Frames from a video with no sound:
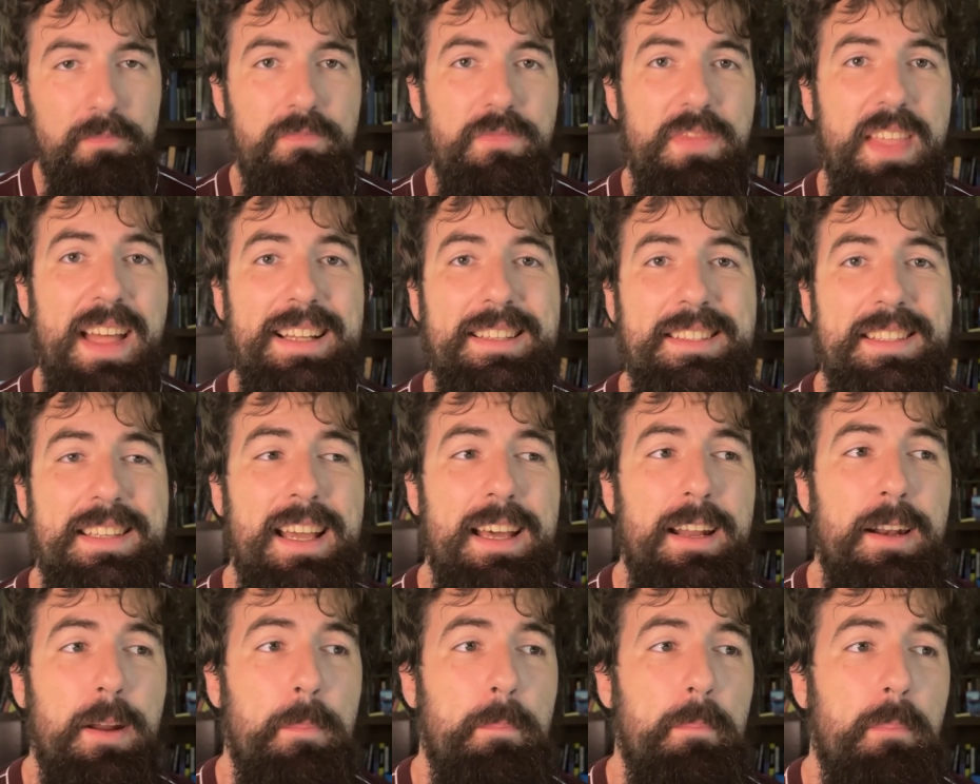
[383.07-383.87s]
That
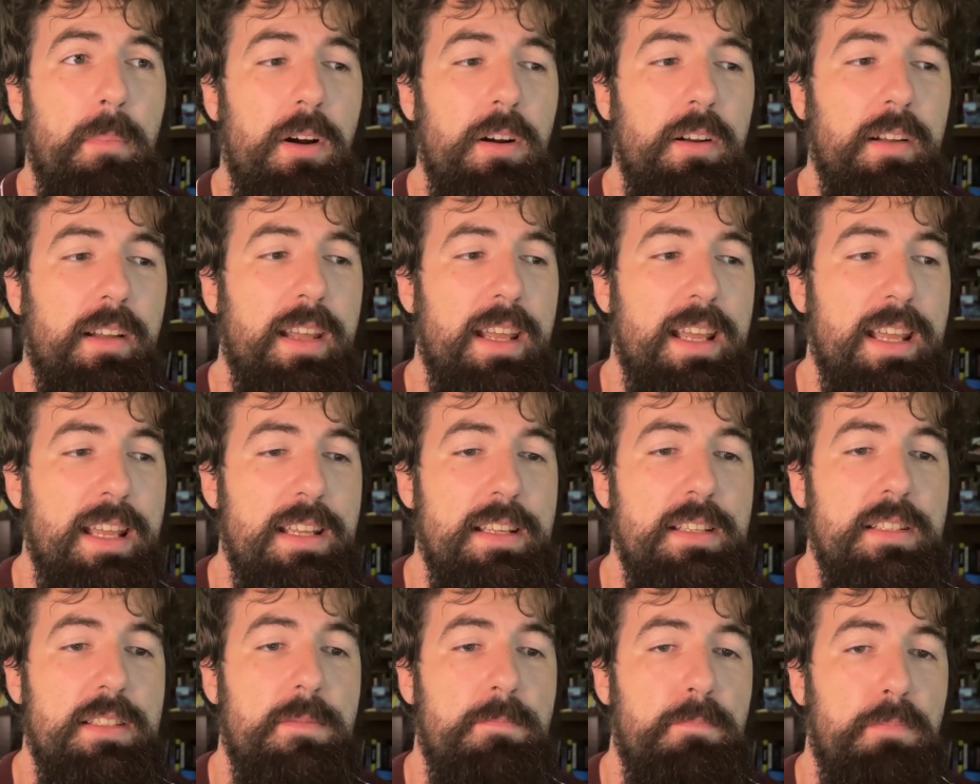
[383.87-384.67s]
said, Mark
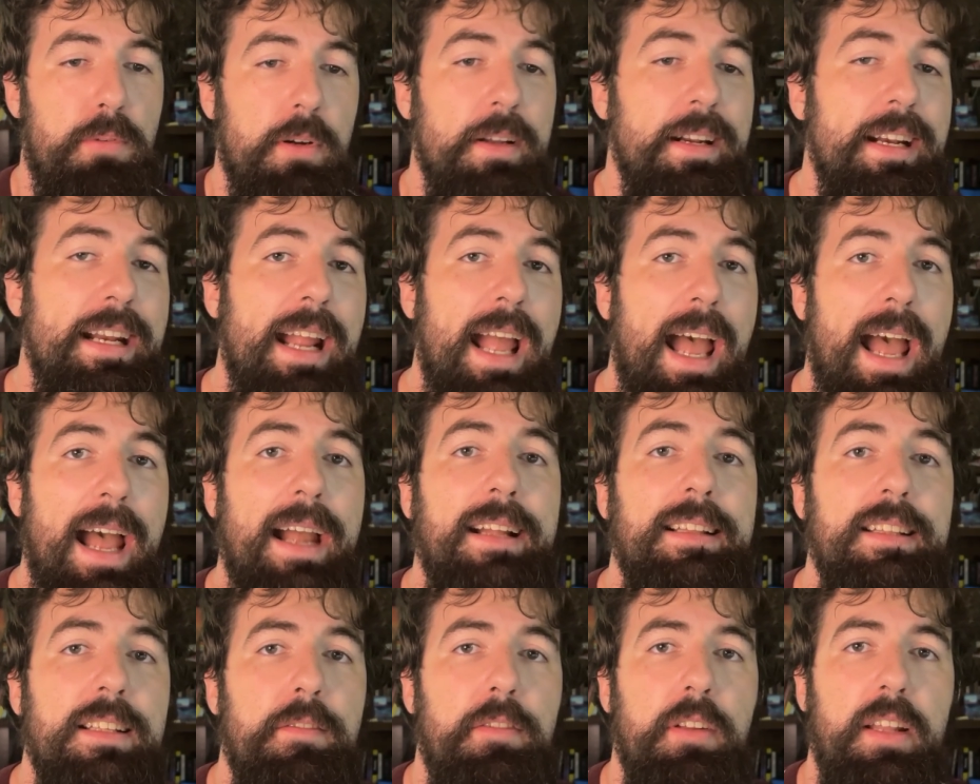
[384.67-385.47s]
is pretty
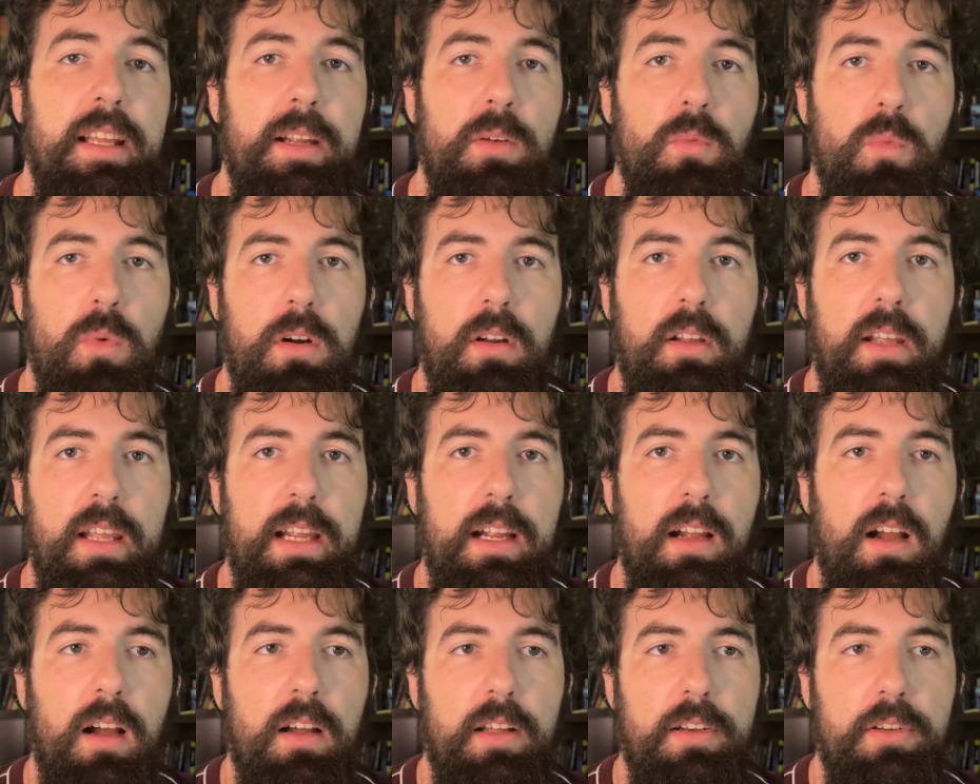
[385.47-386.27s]
actively
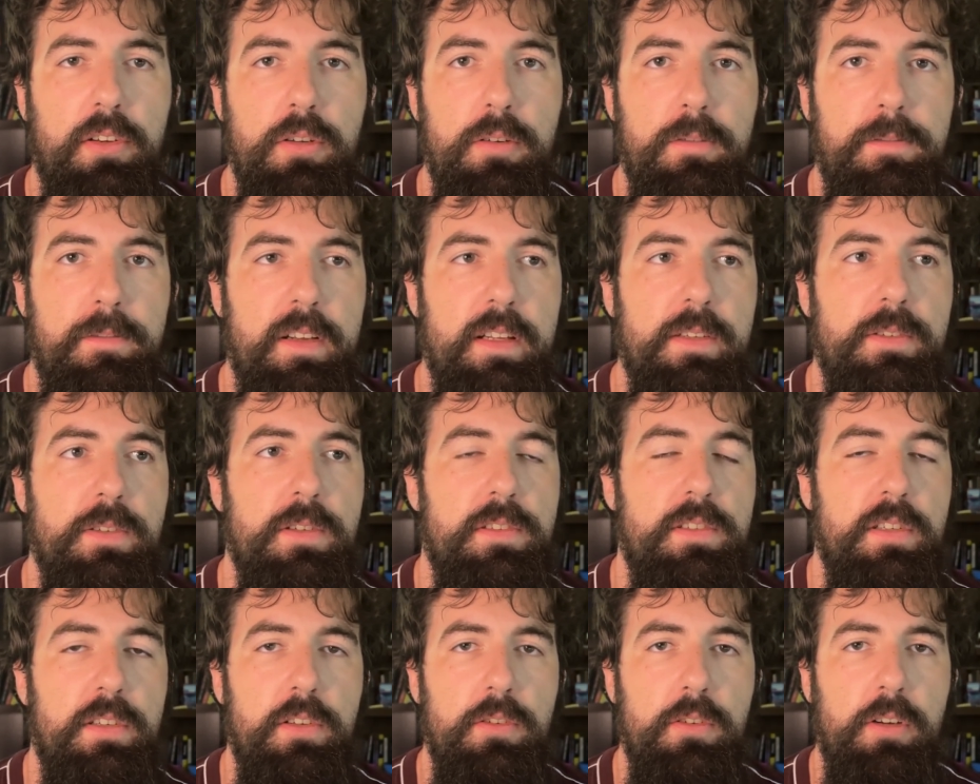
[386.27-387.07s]
working on new
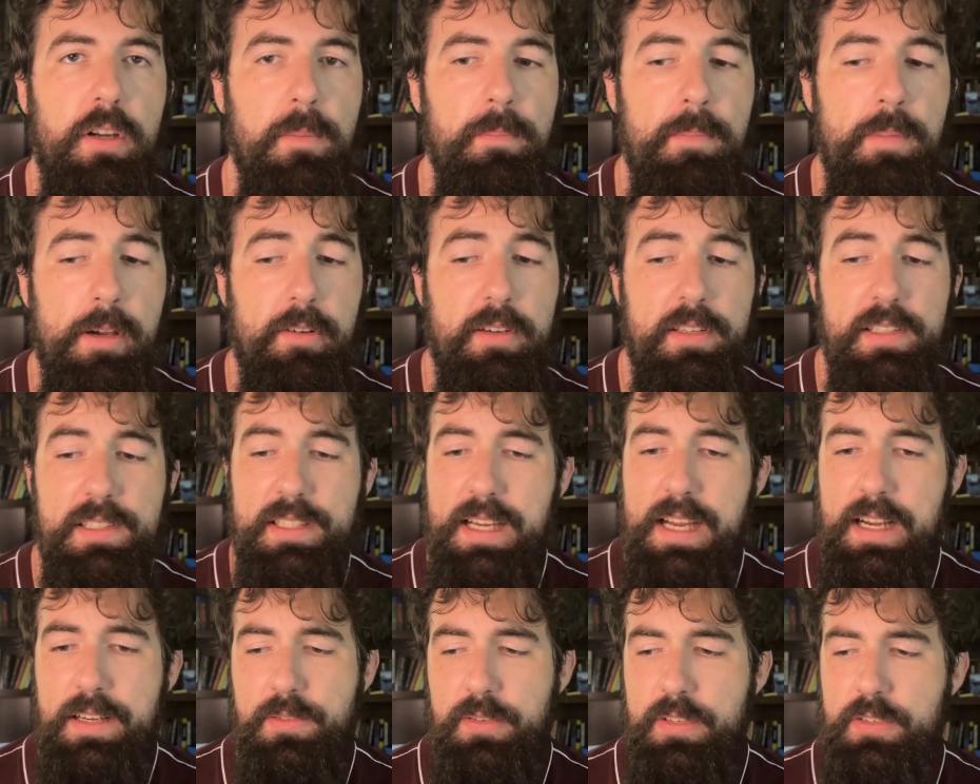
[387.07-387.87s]
features and new
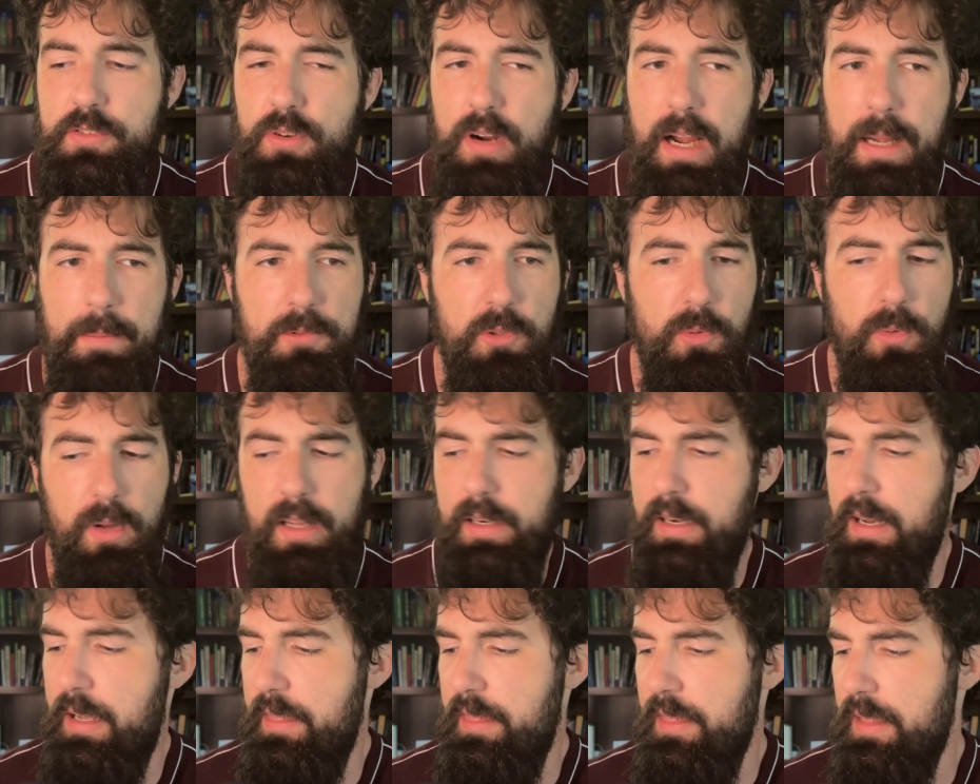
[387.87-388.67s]
components. He actually dropped
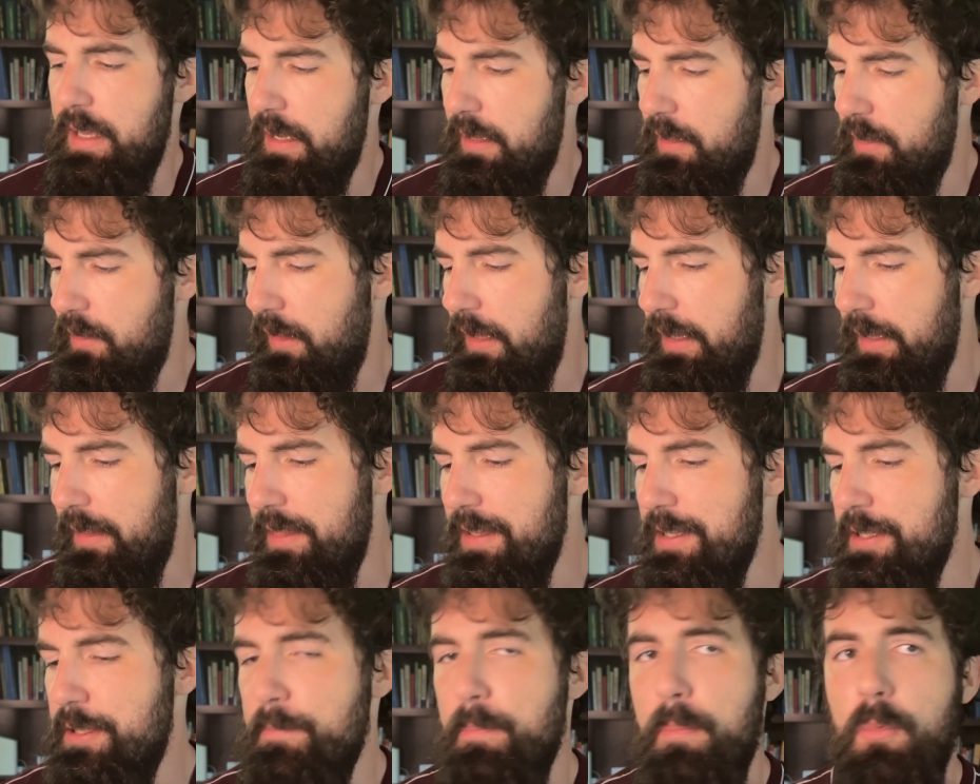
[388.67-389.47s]
one, I think, like
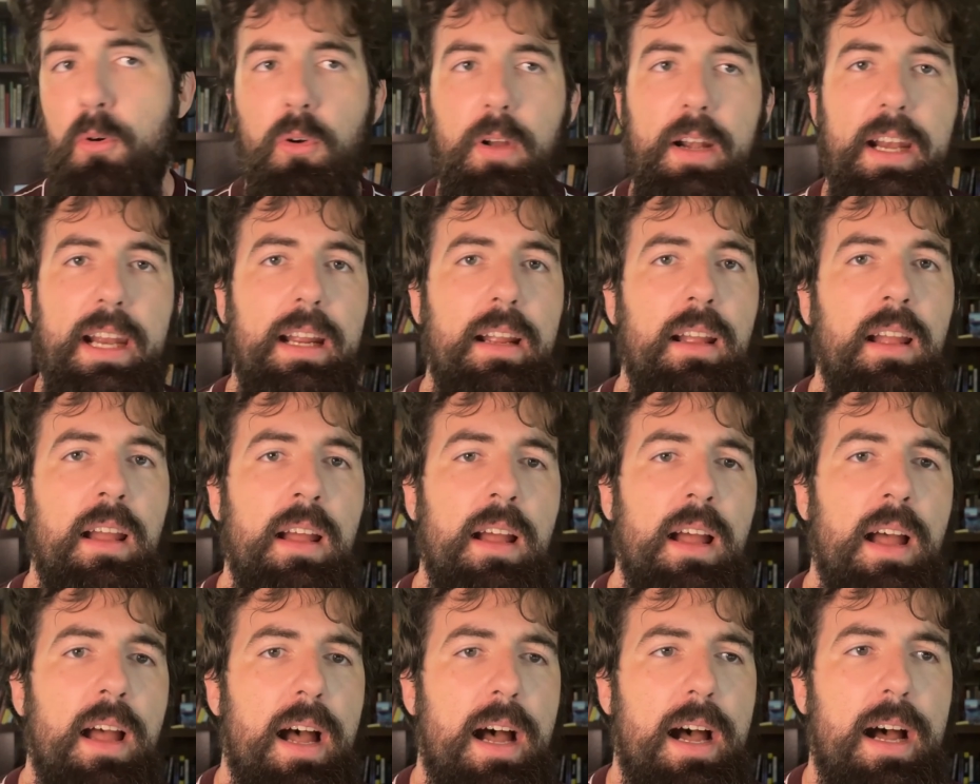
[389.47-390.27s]
this morning
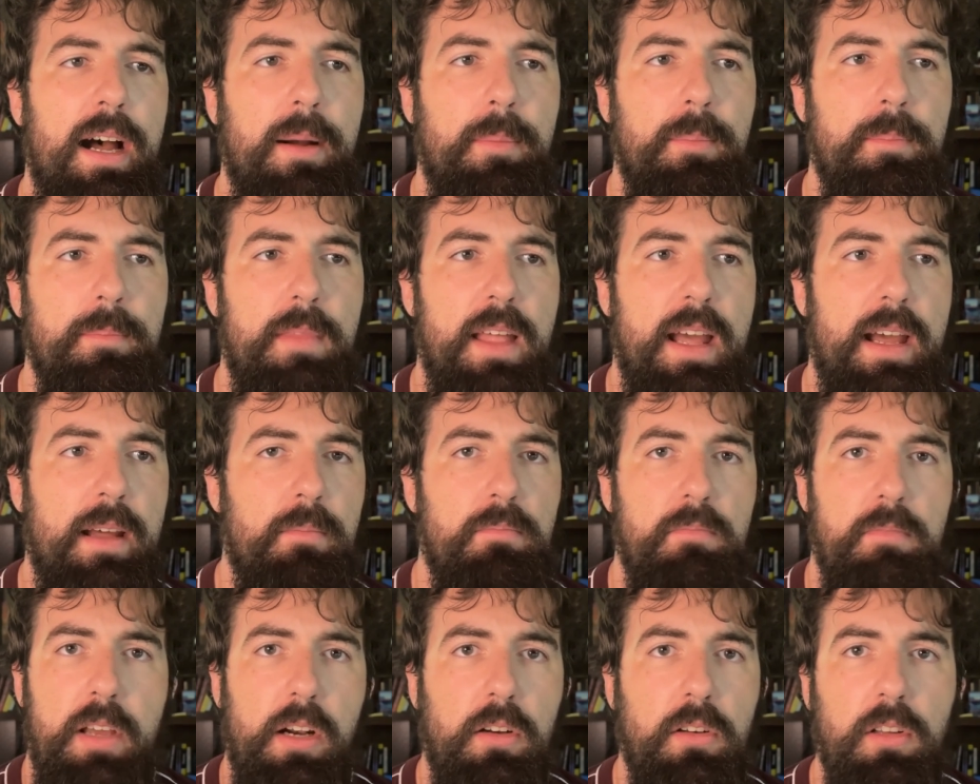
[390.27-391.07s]

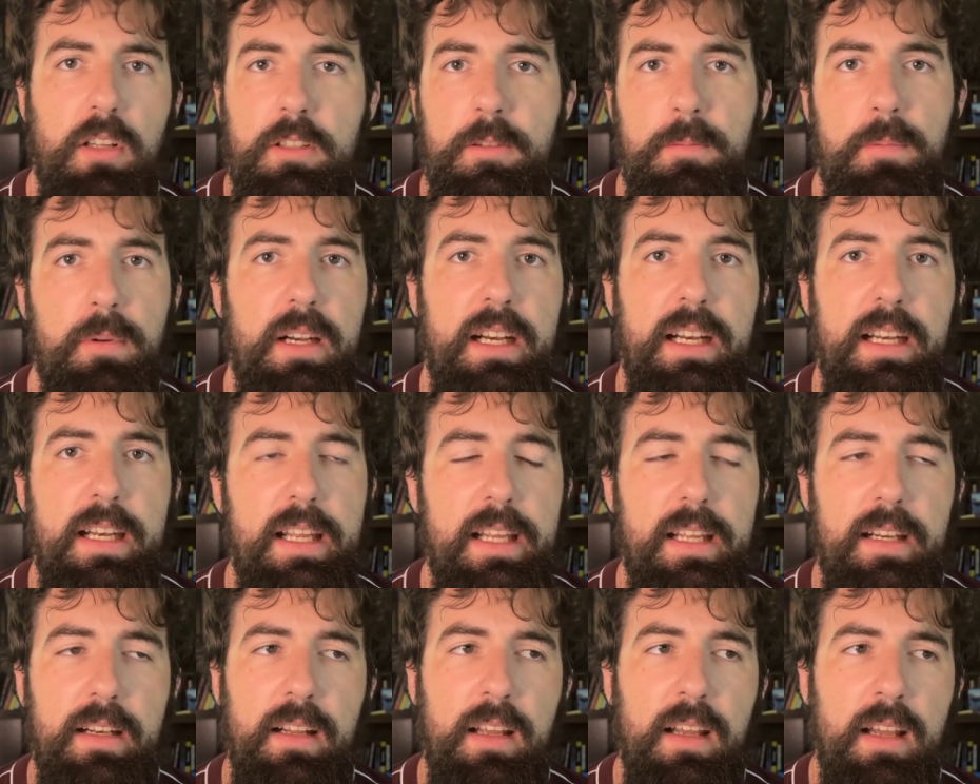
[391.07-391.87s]
that, you know, looked pretty
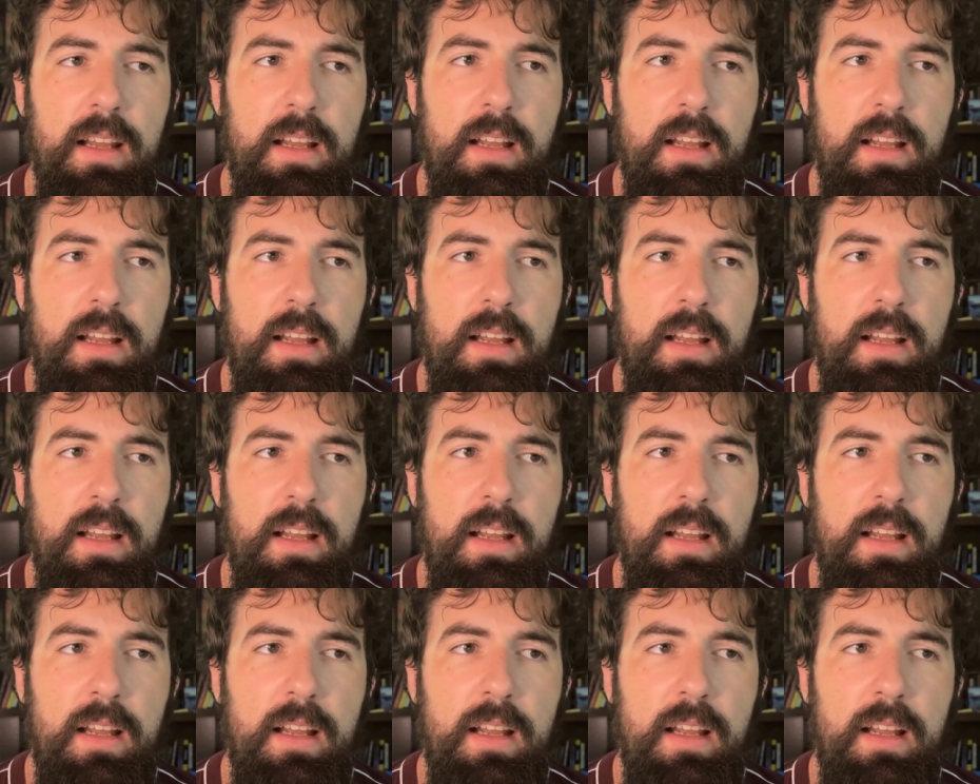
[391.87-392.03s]
neat.